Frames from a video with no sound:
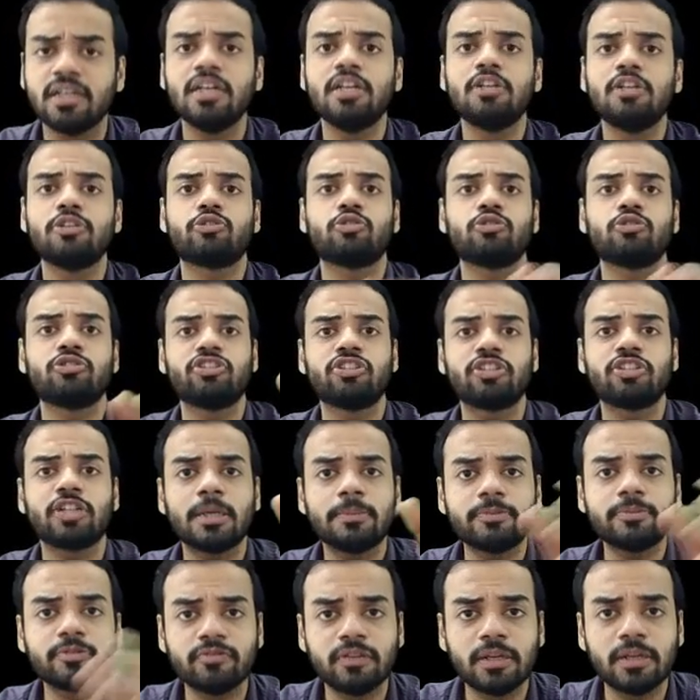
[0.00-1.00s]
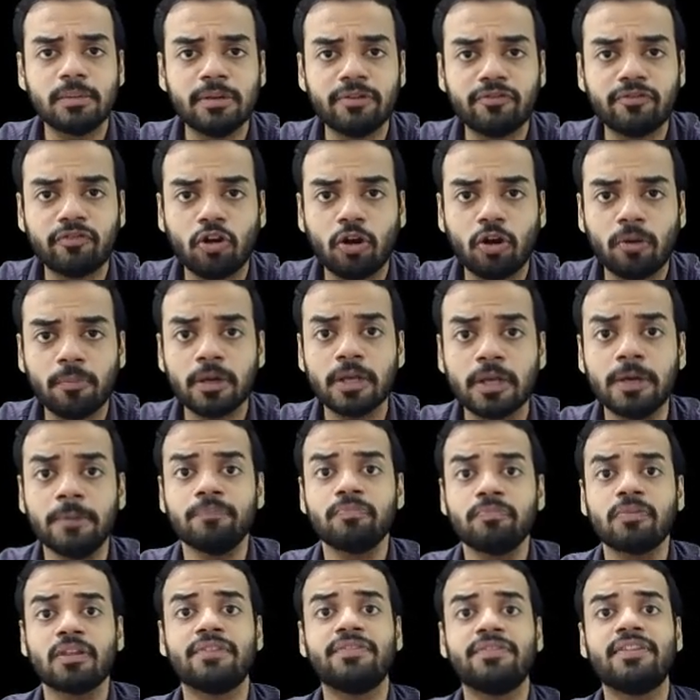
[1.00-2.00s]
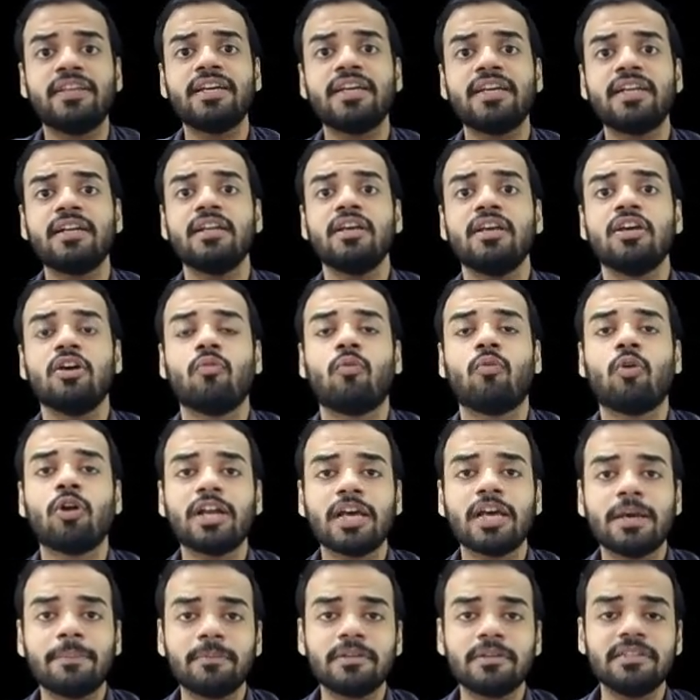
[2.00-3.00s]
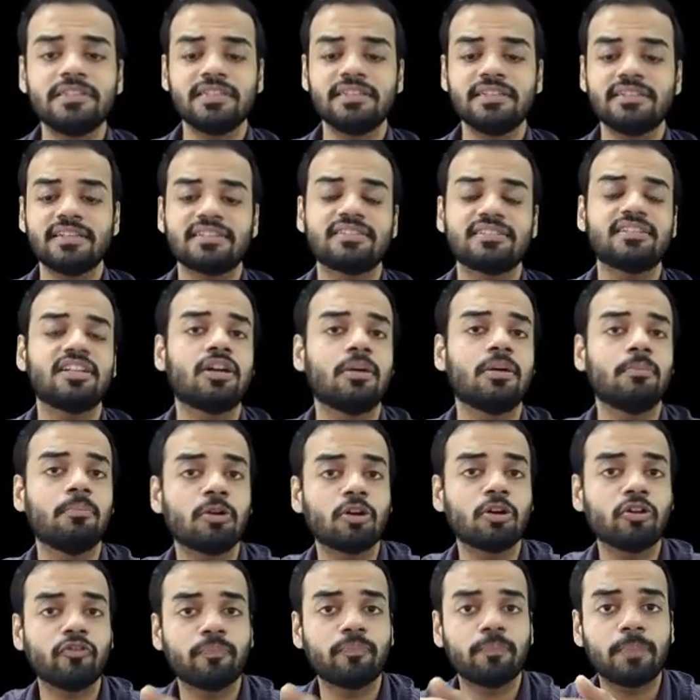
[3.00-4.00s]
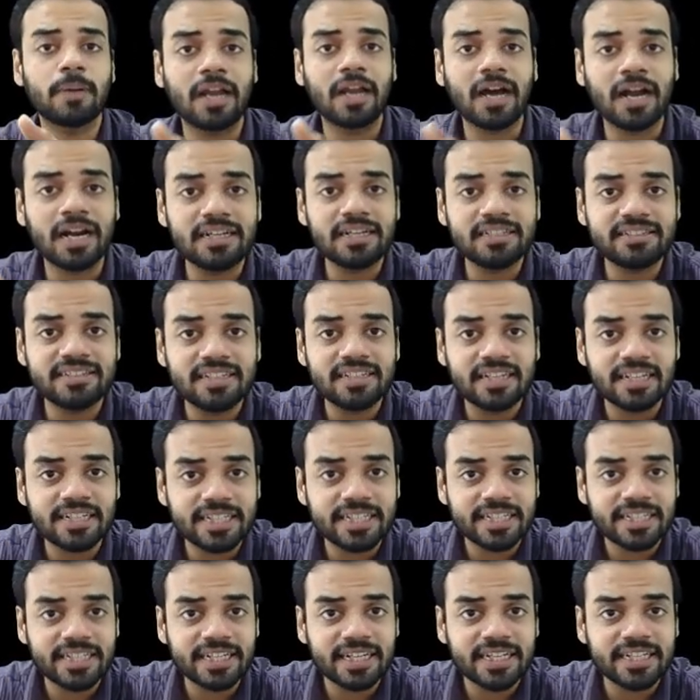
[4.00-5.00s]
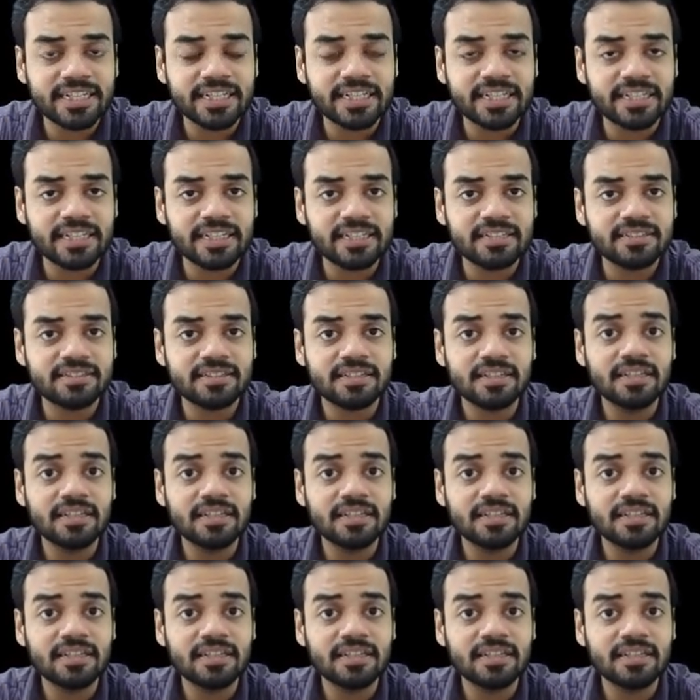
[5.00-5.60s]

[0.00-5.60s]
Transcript: So shrubs will be formed. Then what happens is, as the number of plants in an area increase,